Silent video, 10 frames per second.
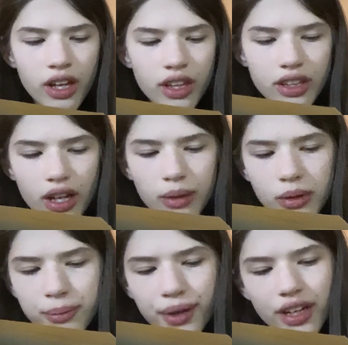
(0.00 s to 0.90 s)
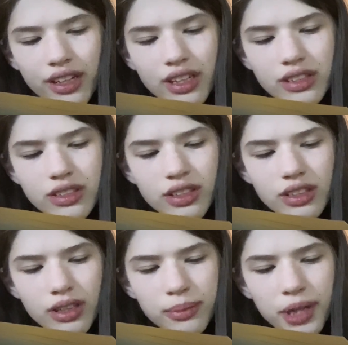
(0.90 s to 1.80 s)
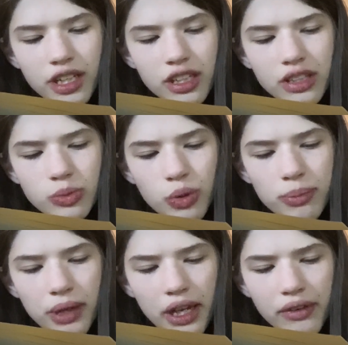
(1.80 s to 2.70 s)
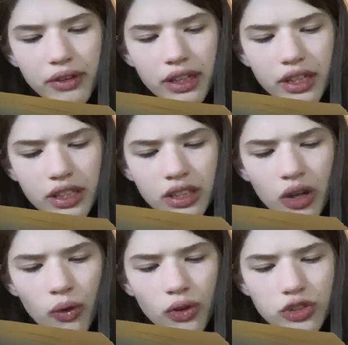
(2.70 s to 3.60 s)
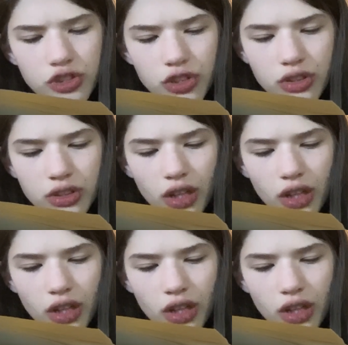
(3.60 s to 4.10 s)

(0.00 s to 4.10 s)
Their bodies were buried in the orchard,